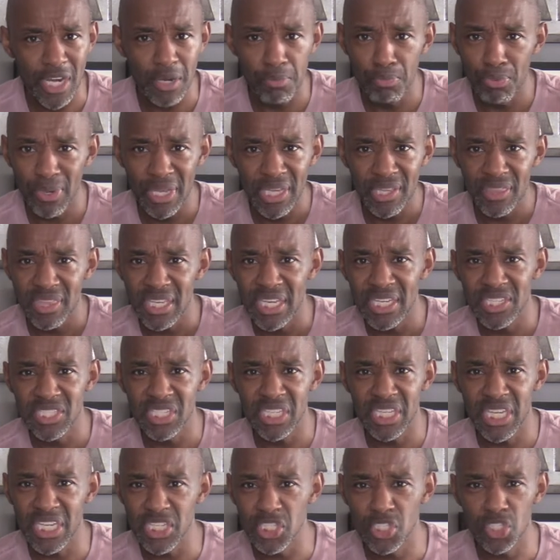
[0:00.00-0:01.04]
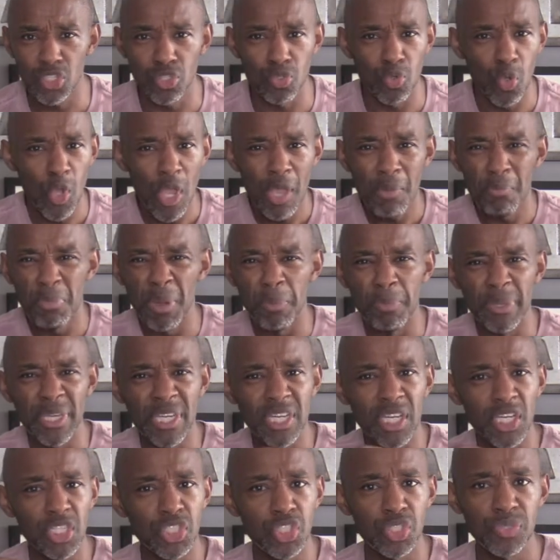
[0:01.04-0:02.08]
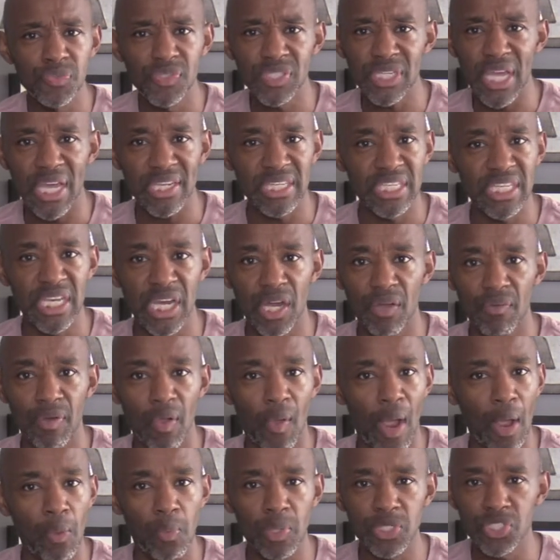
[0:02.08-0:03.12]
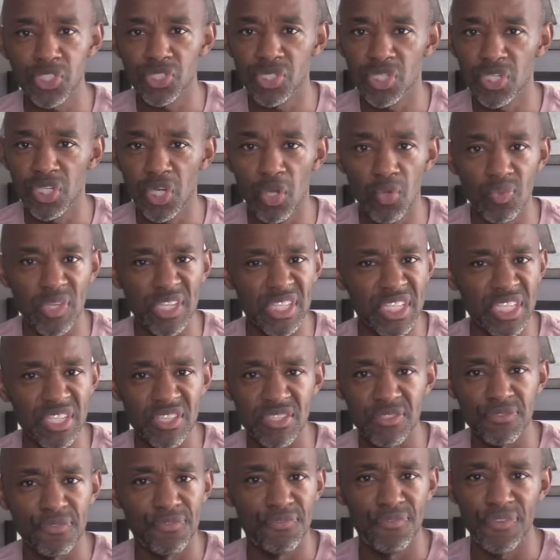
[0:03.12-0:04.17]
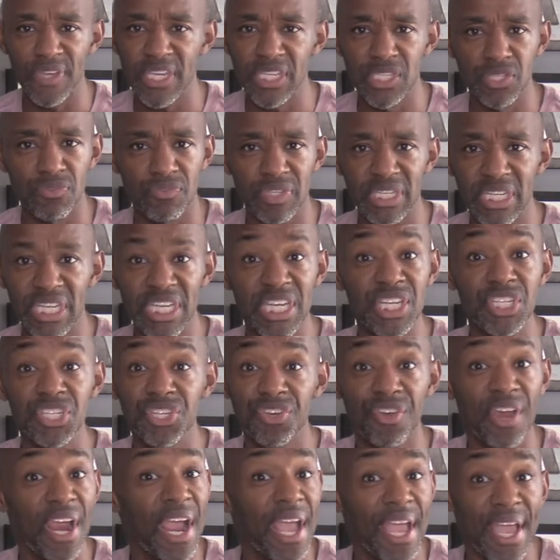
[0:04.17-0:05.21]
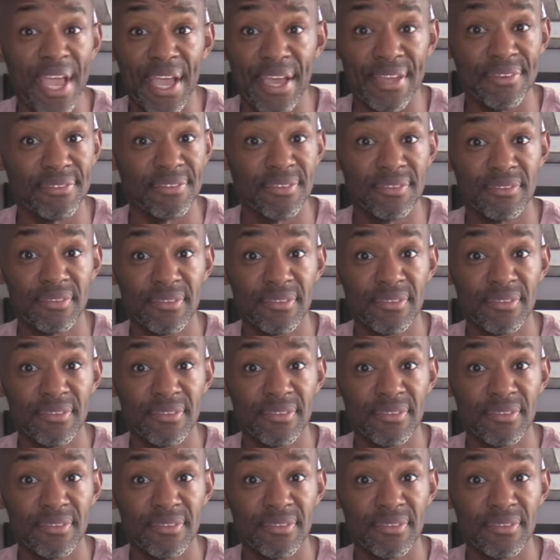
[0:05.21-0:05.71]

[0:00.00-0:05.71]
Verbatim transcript: to bring things against you, but because you've shot the arrow, I want you to know that there is victory in your hand.